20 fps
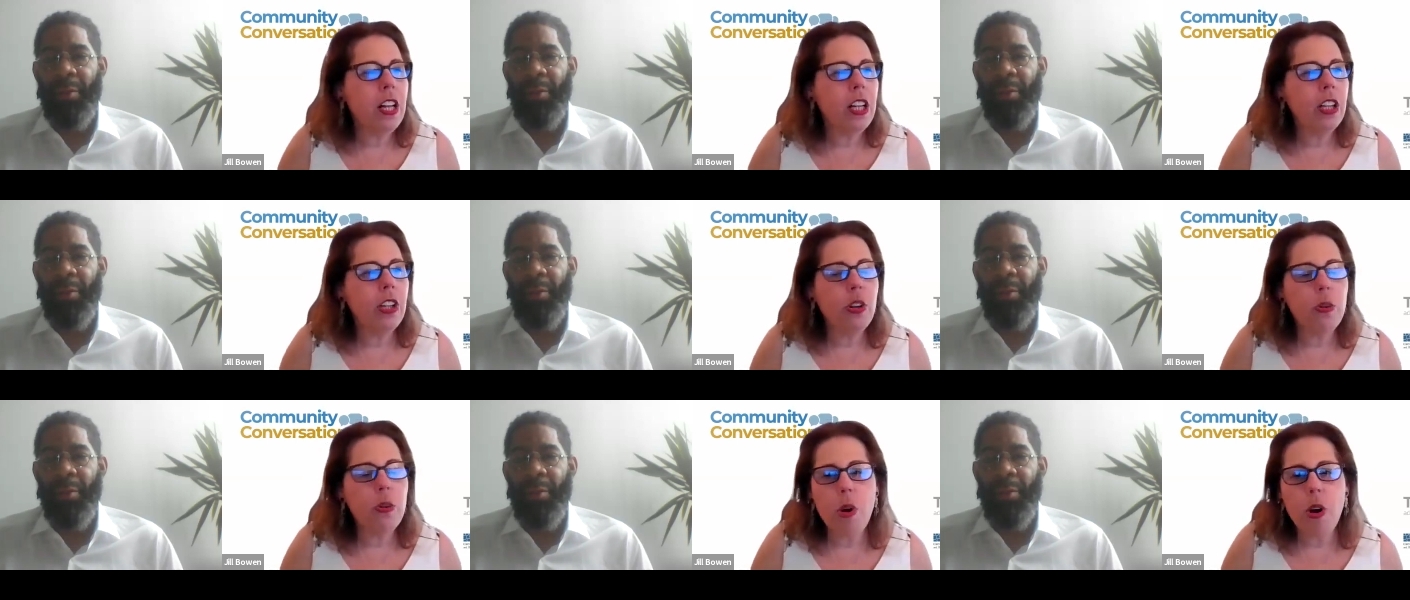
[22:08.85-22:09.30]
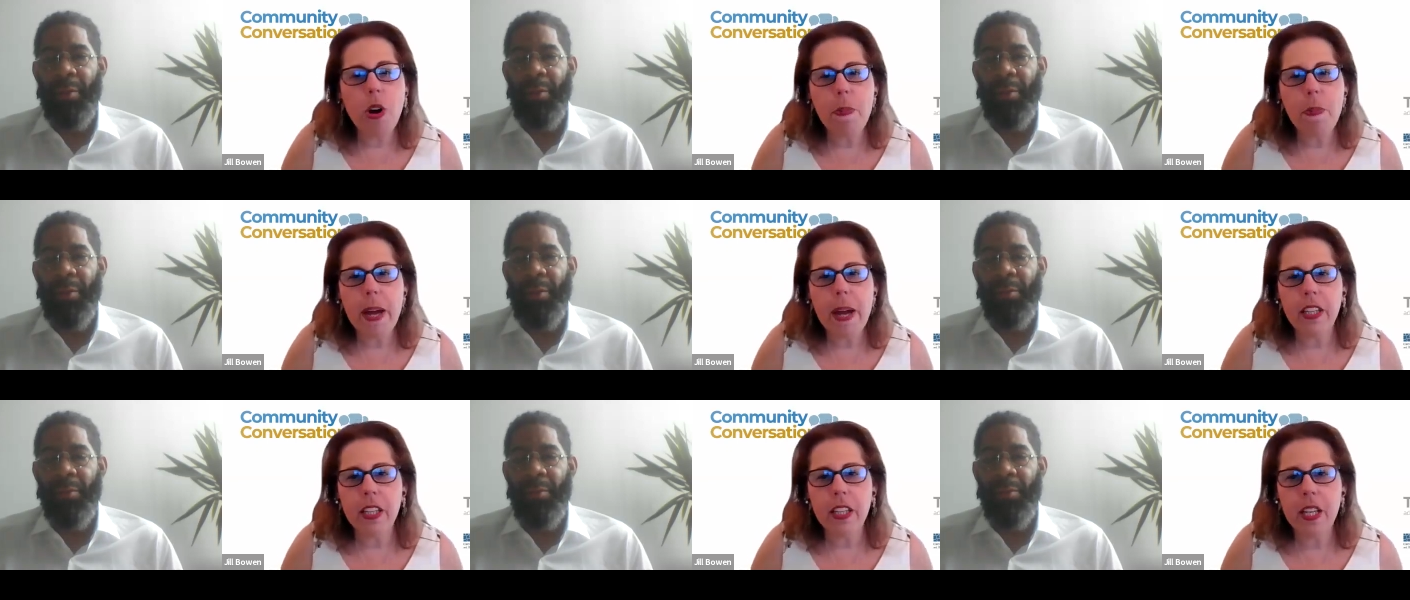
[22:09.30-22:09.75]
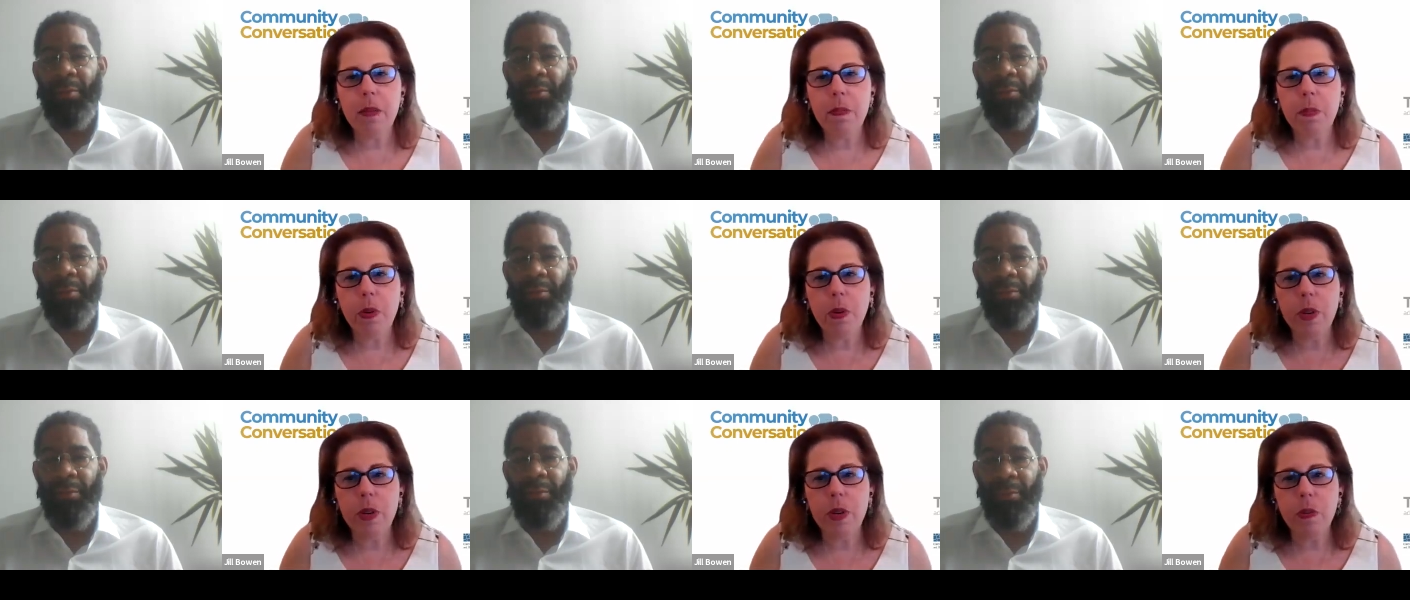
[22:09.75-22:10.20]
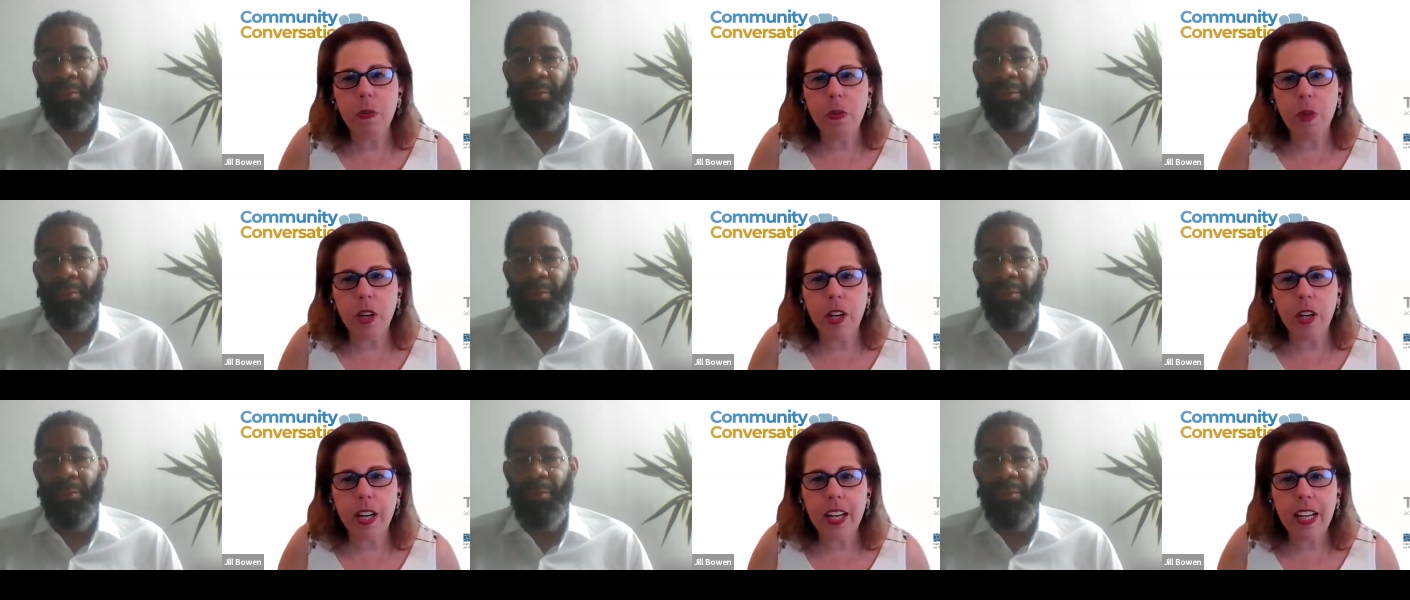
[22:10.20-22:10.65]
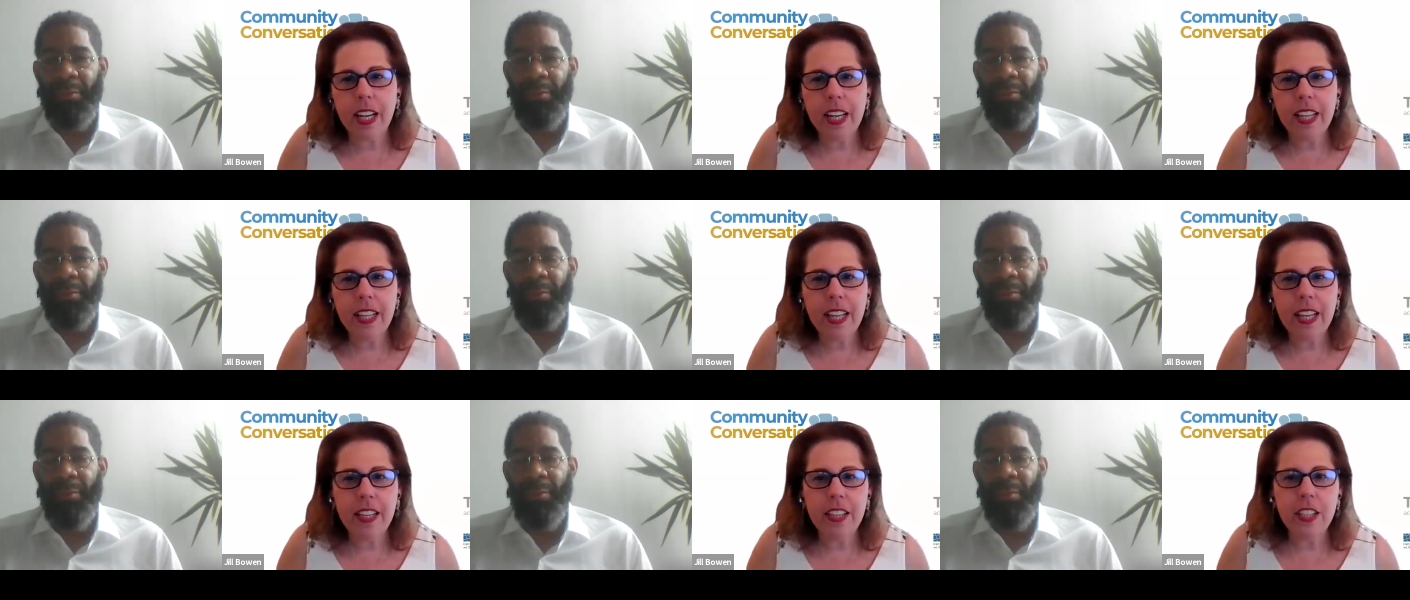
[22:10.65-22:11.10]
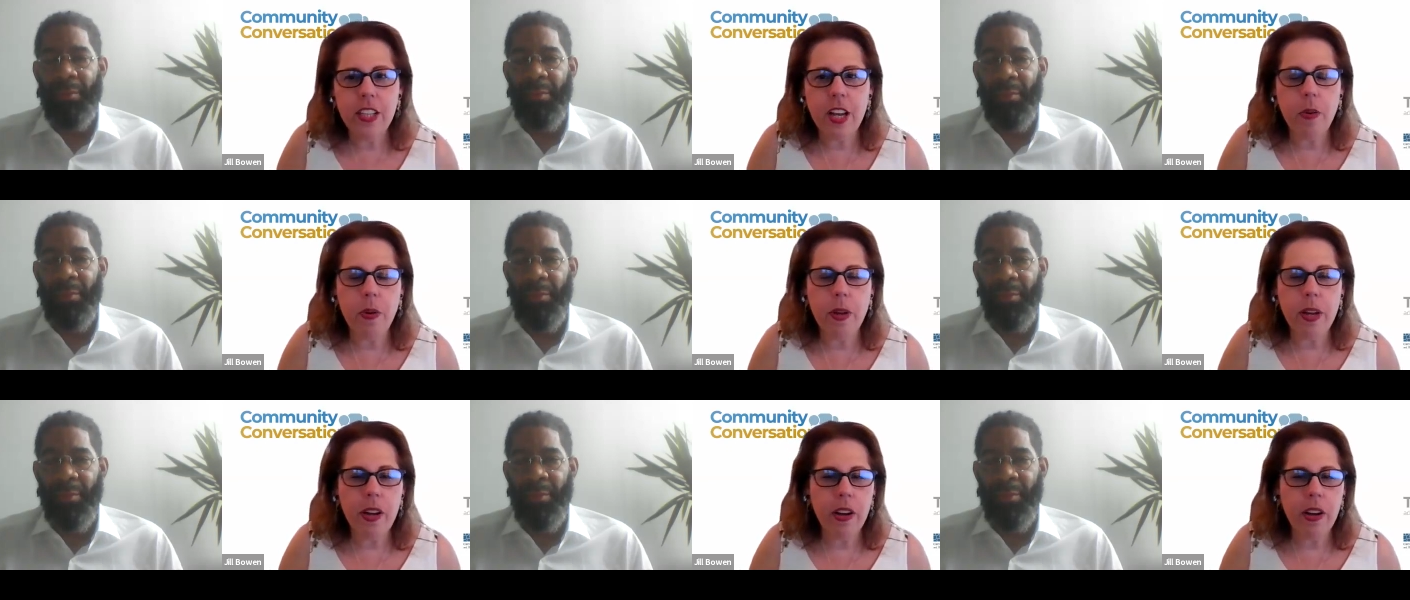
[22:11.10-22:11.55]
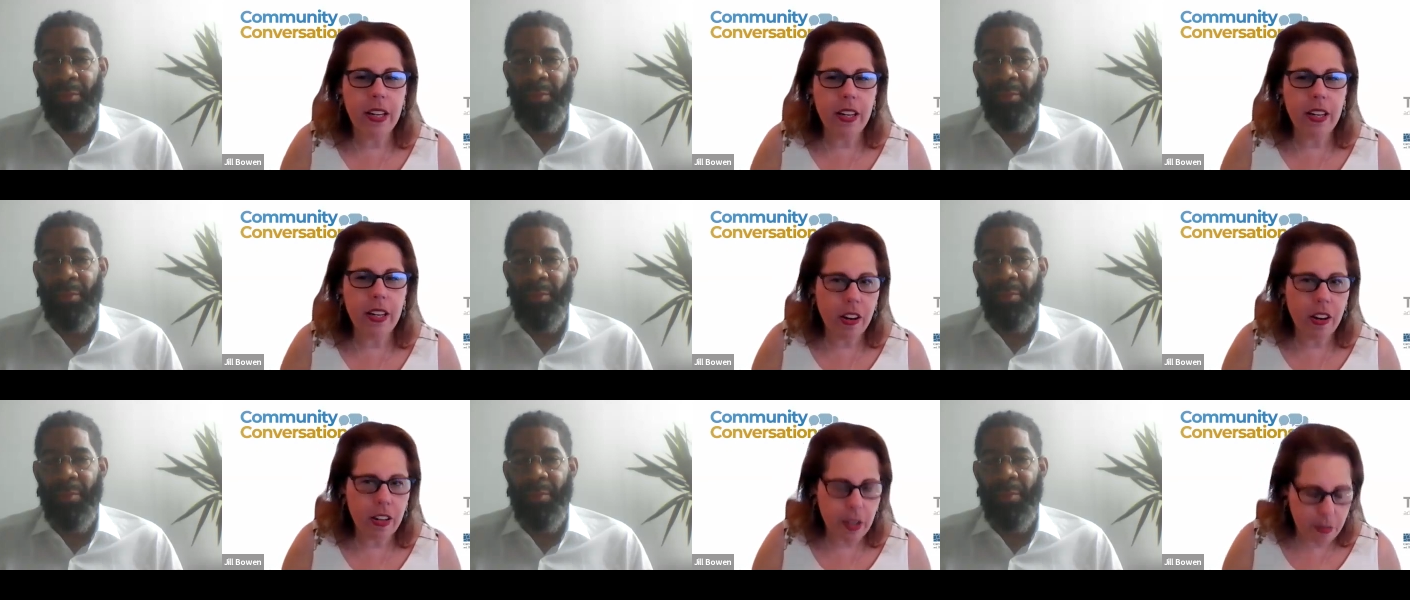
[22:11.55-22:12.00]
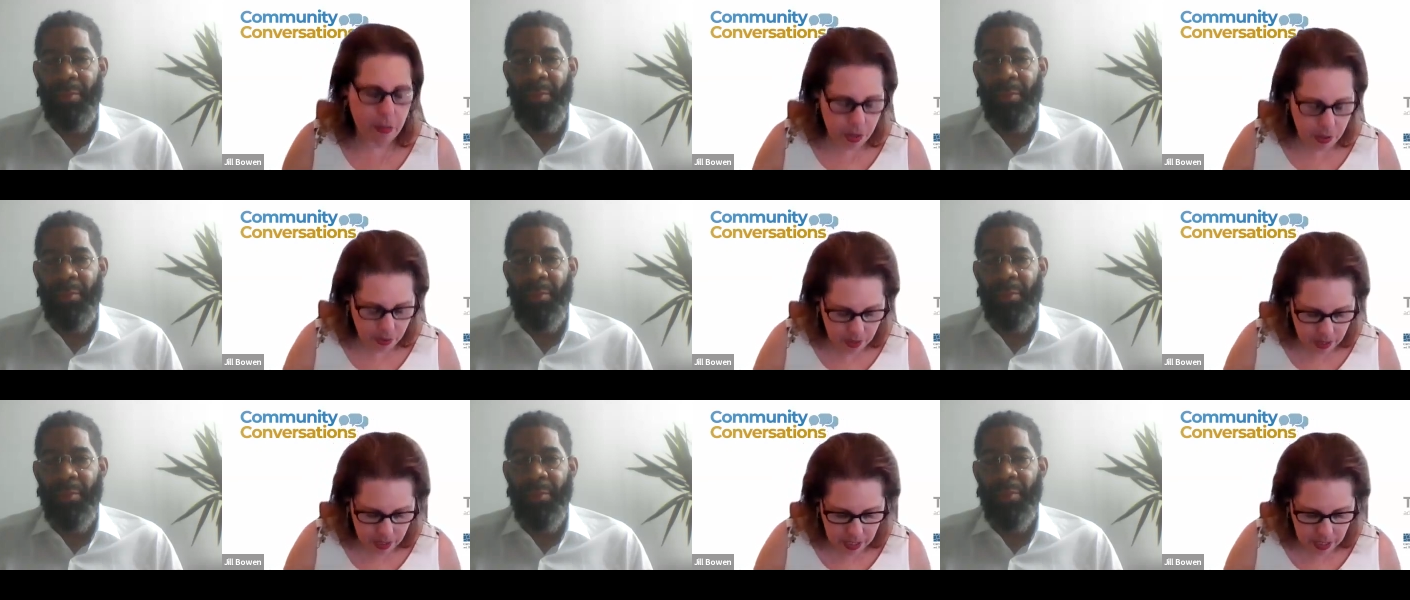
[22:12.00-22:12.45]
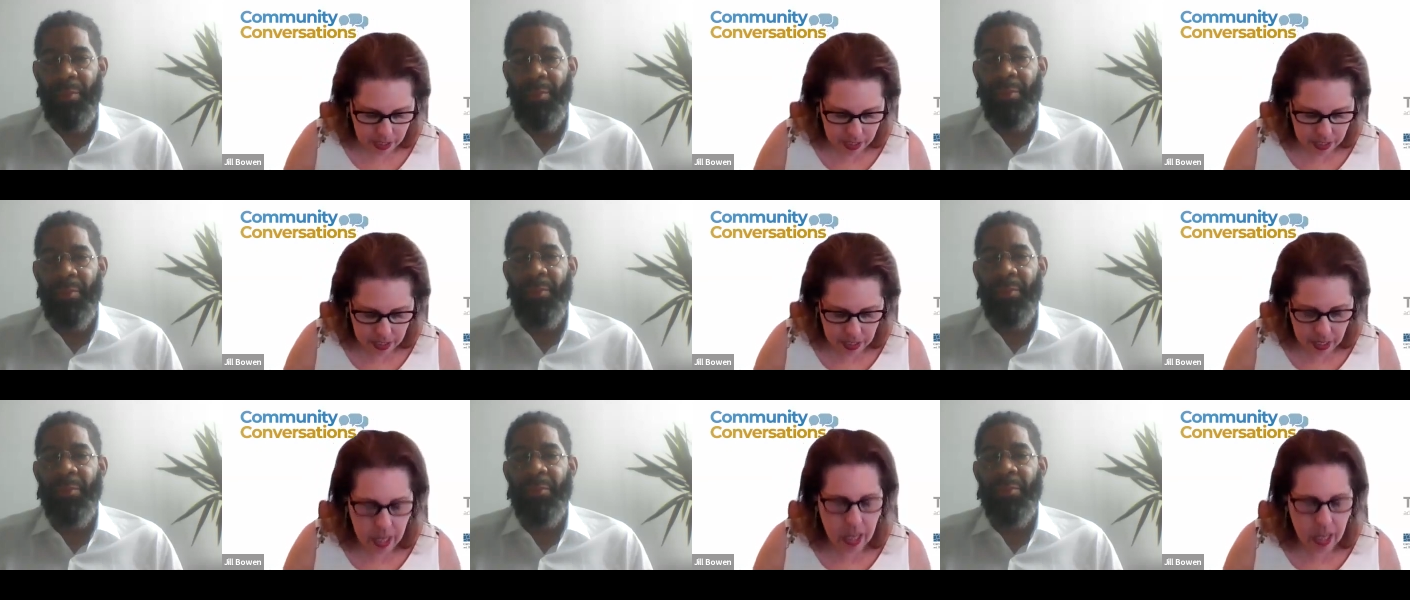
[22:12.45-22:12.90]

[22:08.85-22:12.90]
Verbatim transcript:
Speaker 1: learn more about the important work that is going on in our communities